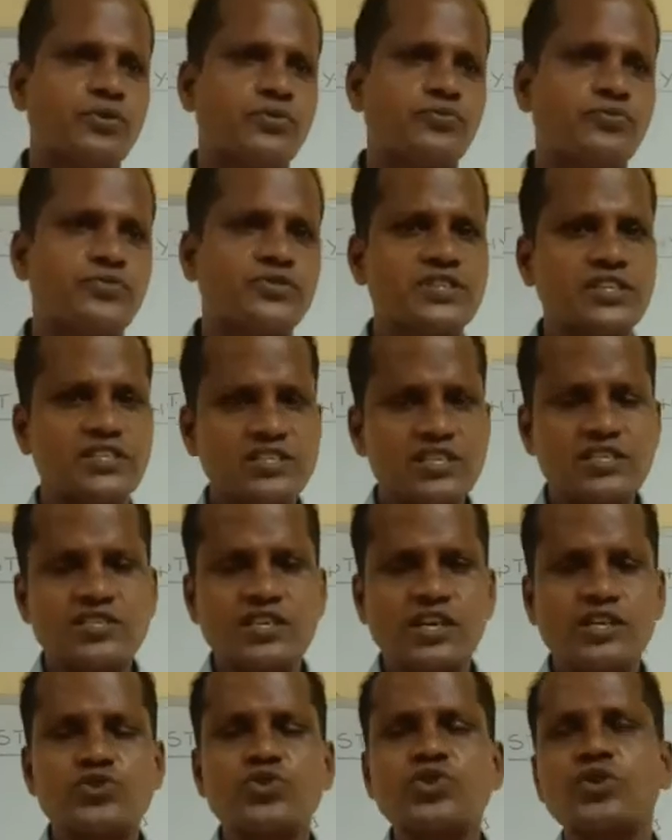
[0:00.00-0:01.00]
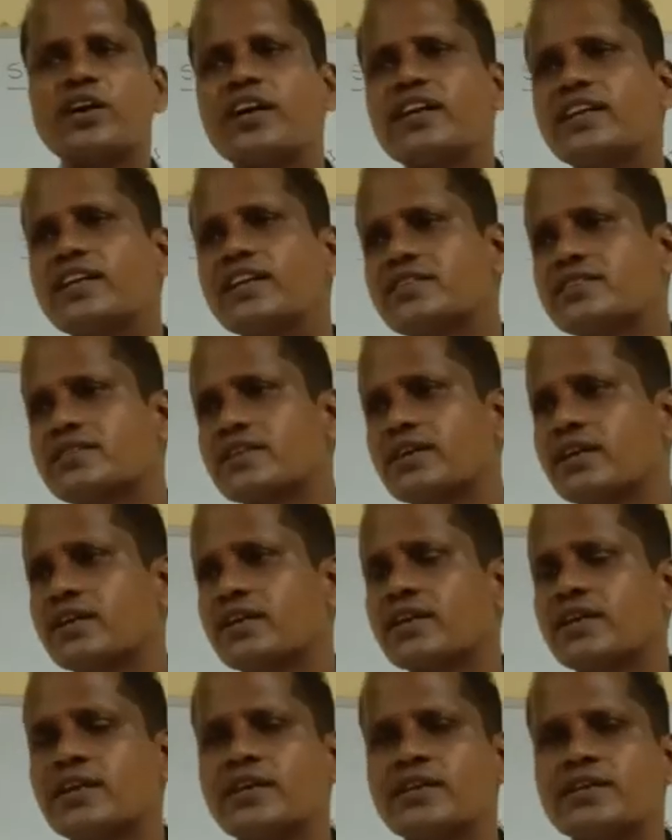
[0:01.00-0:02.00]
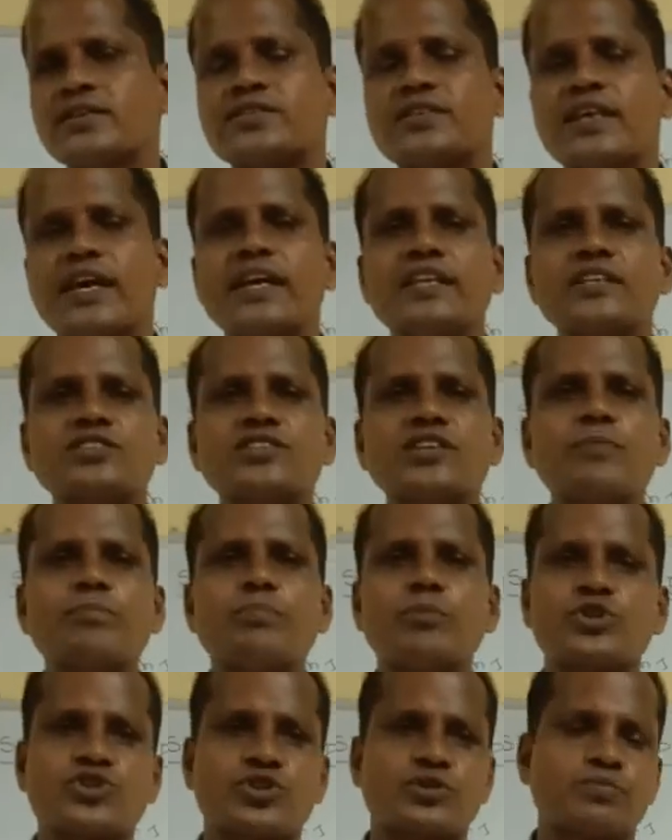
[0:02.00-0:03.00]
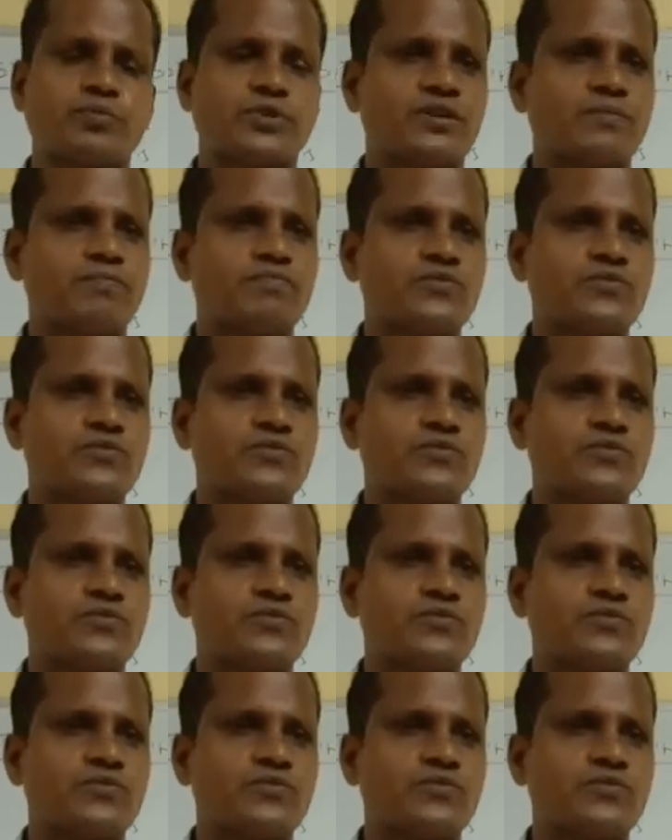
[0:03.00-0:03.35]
Physics is also called as science of measurement